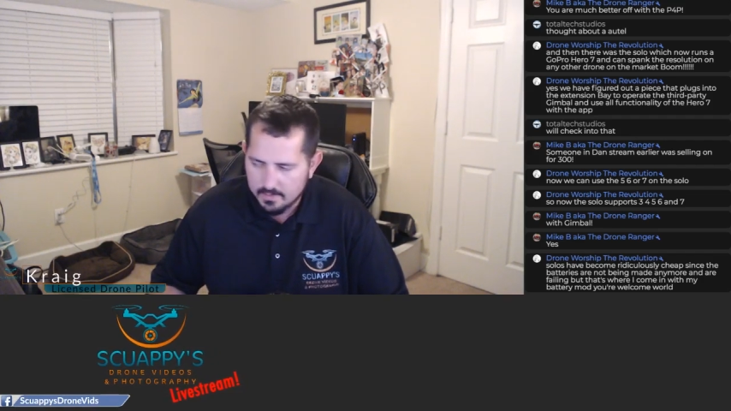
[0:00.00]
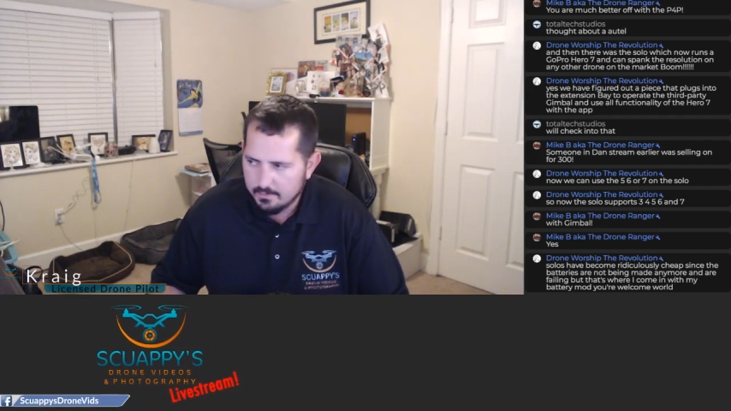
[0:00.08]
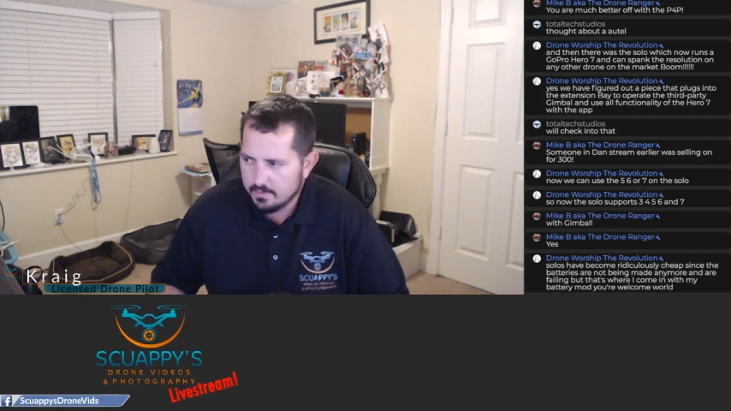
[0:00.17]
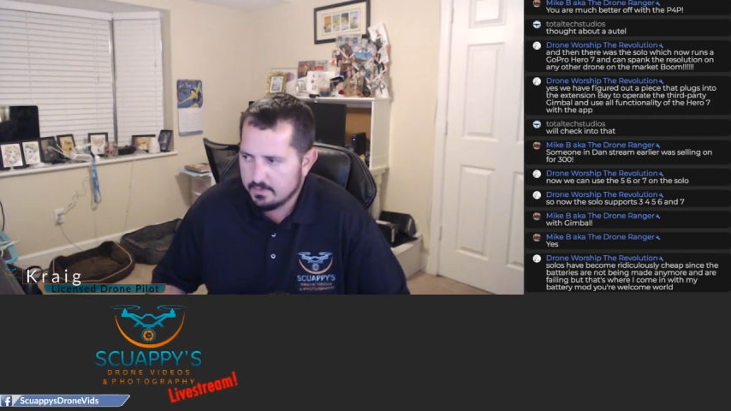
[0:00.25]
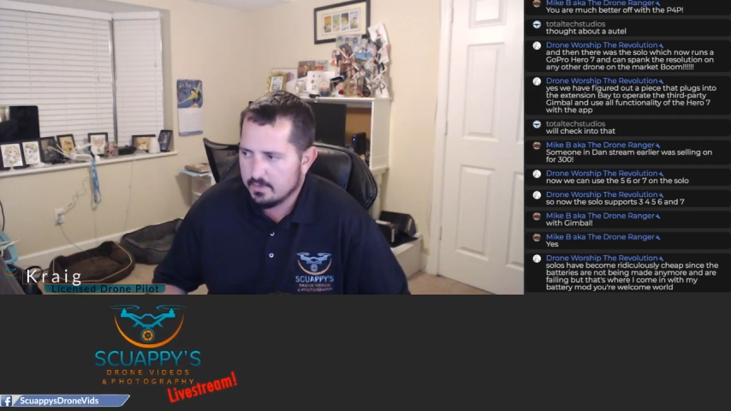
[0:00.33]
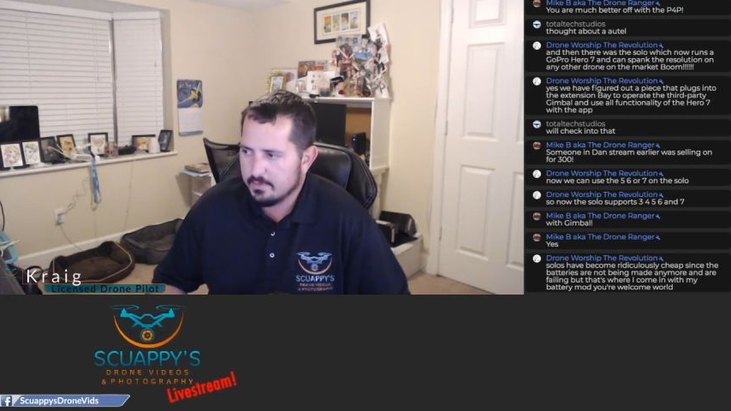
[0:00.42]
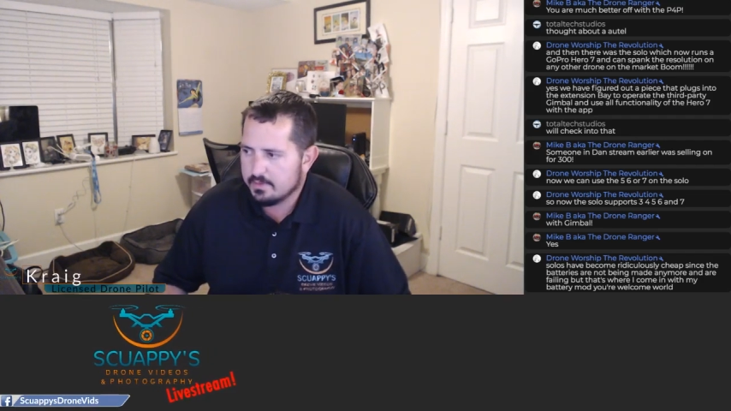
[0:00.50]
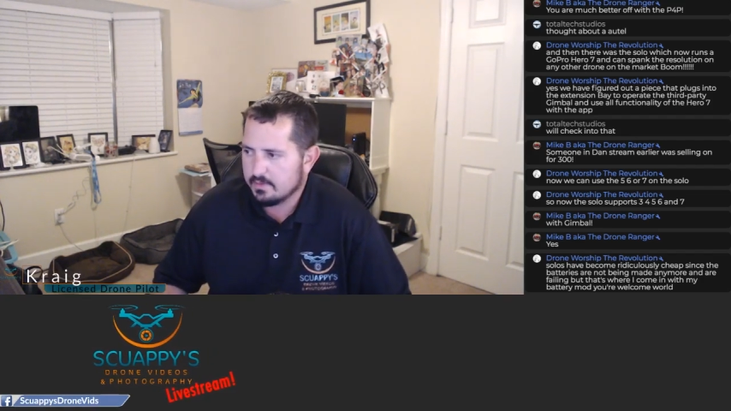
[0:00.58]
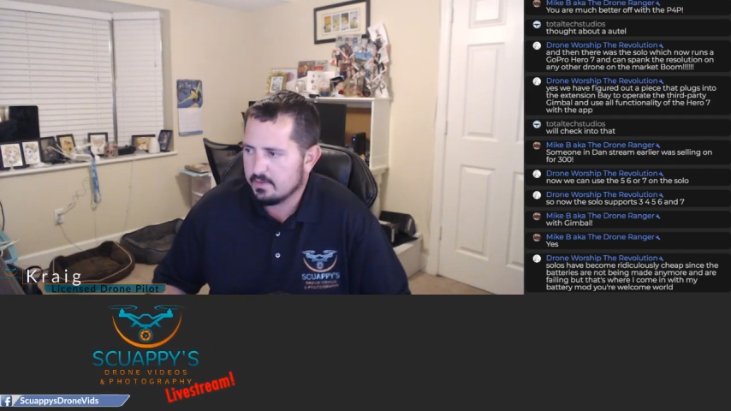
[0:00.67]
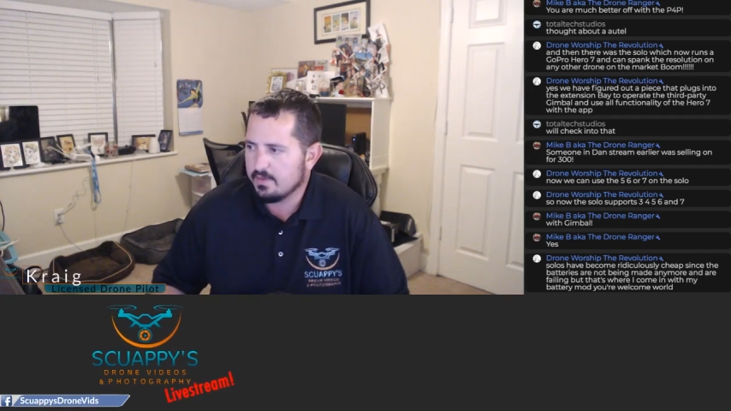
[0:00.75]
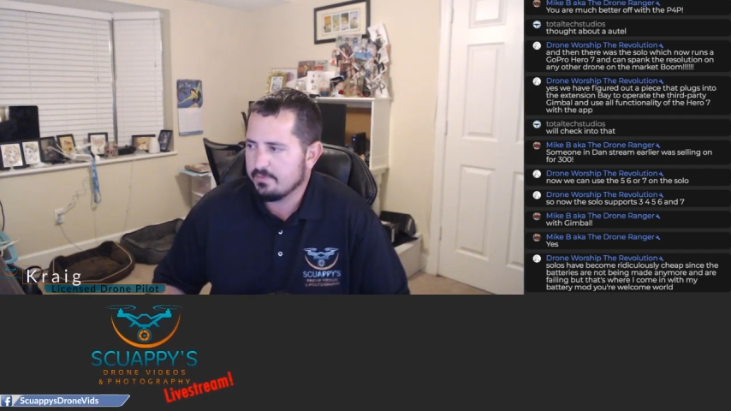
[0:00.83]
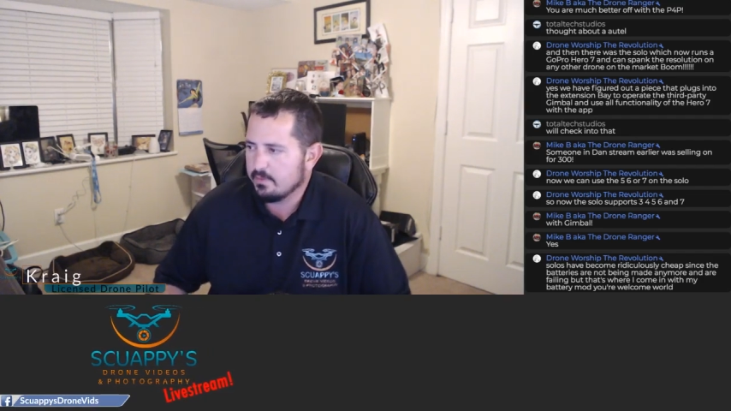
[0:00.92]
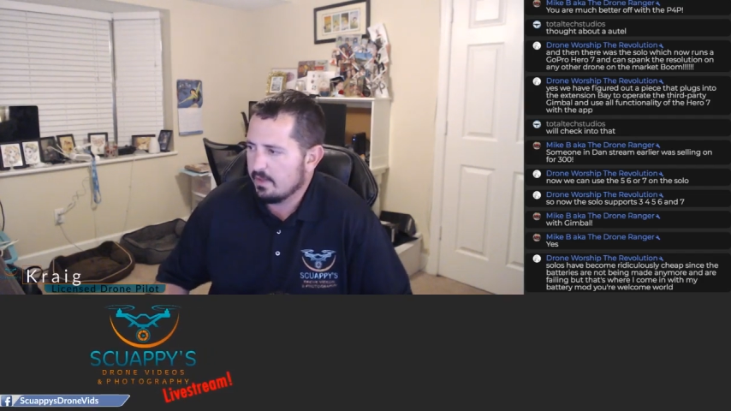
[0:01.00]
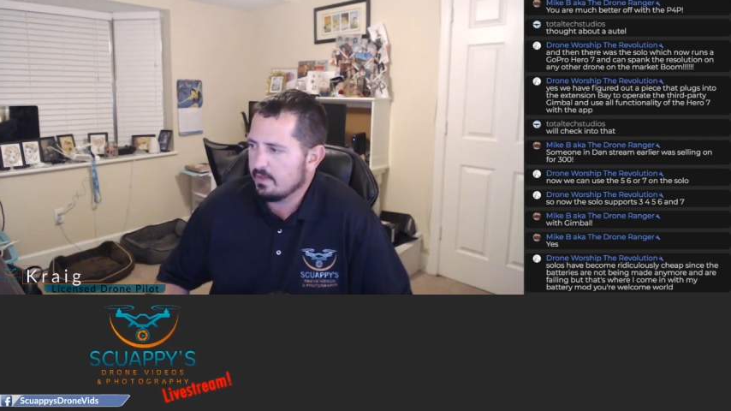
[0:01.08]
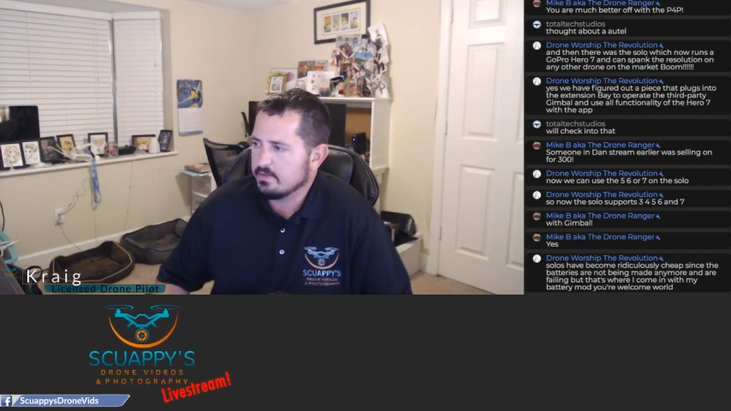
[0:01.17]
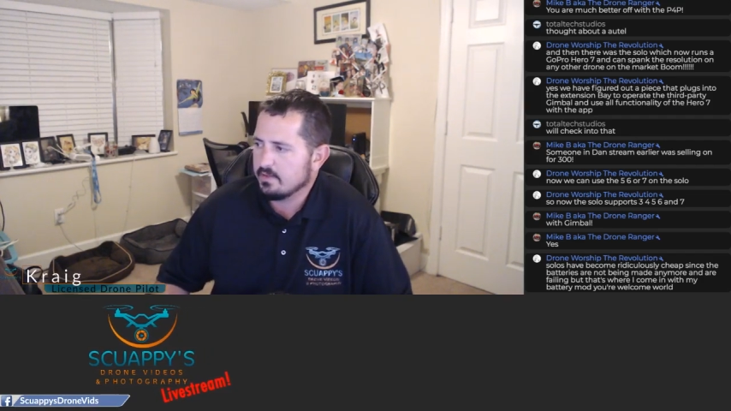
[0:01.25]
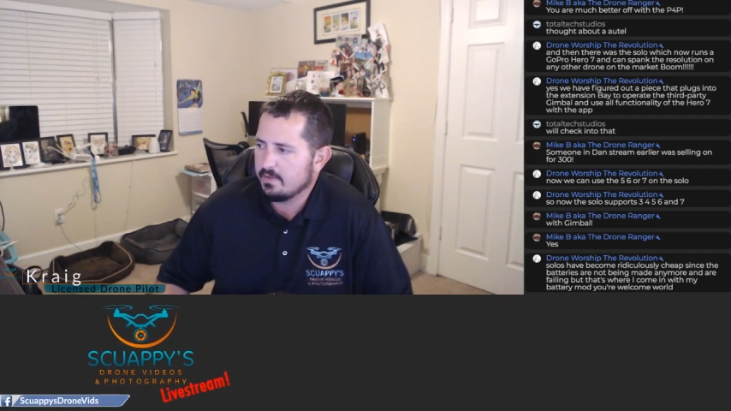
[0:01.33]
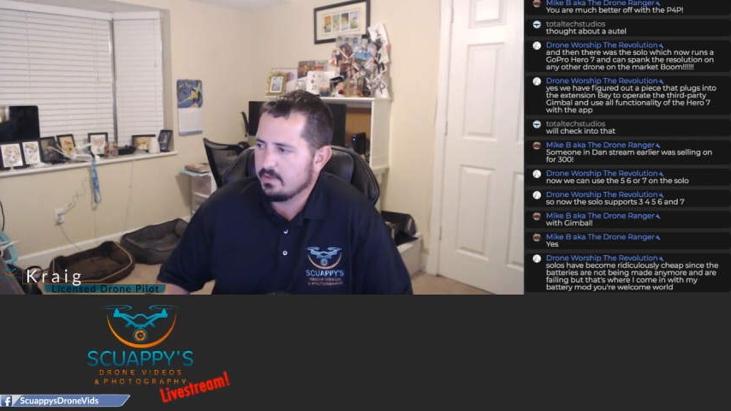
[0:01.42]
I wouldn't go with the Typhoon
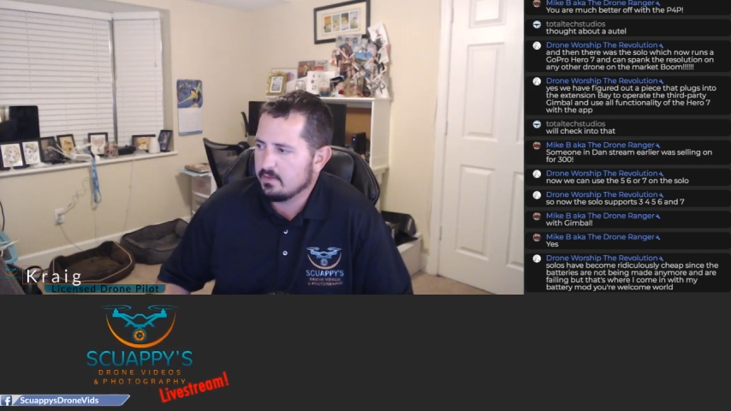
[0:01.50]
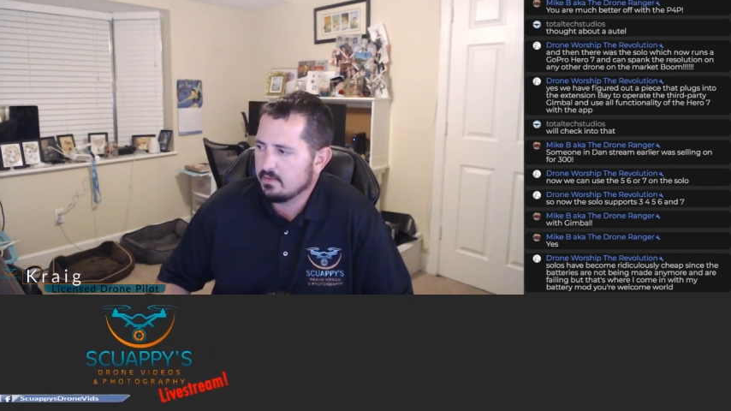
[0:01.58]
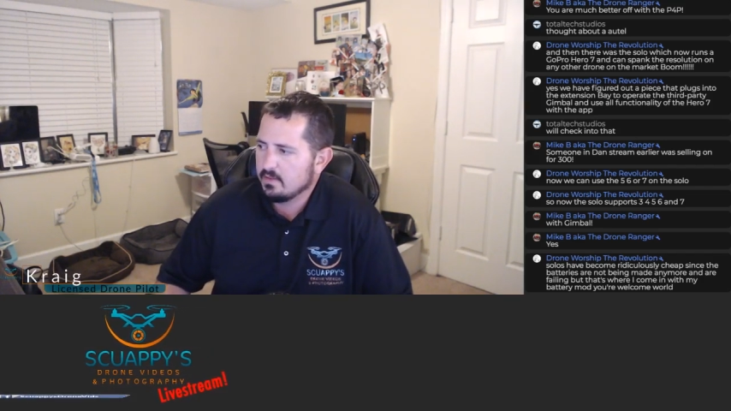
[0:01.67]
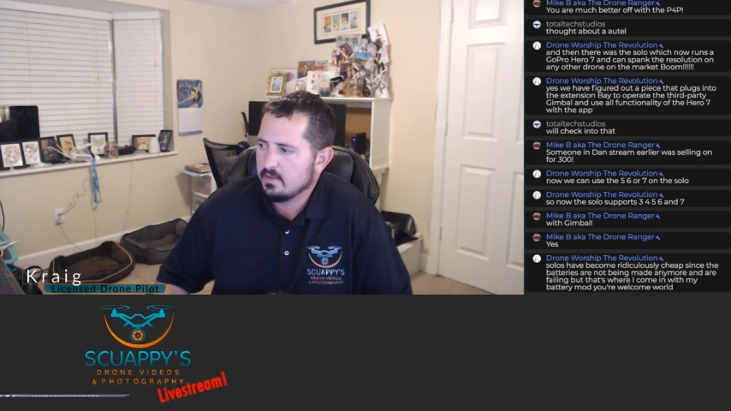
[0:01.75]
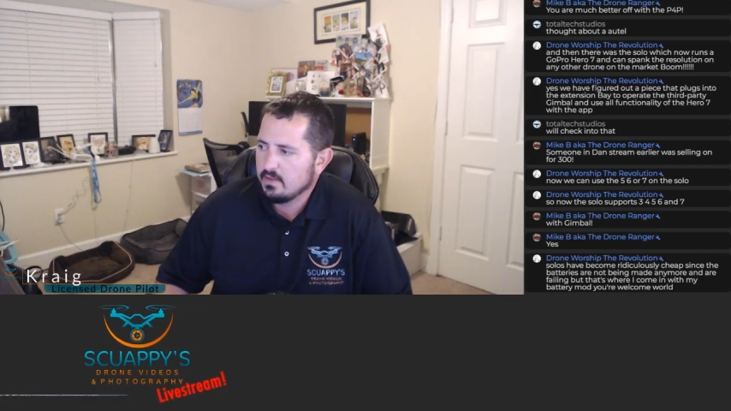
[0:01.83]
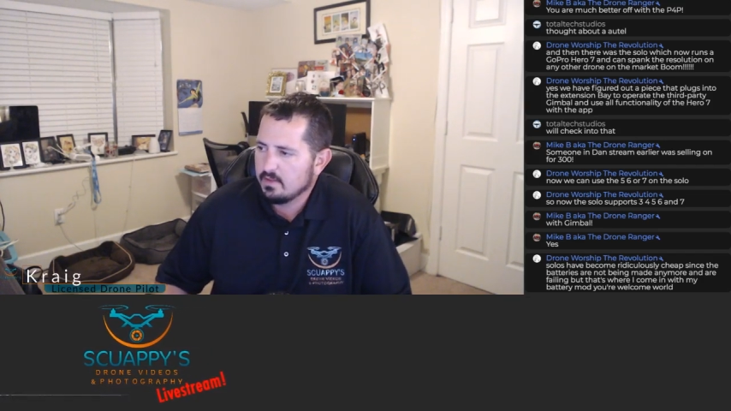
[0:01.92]
H. I mean,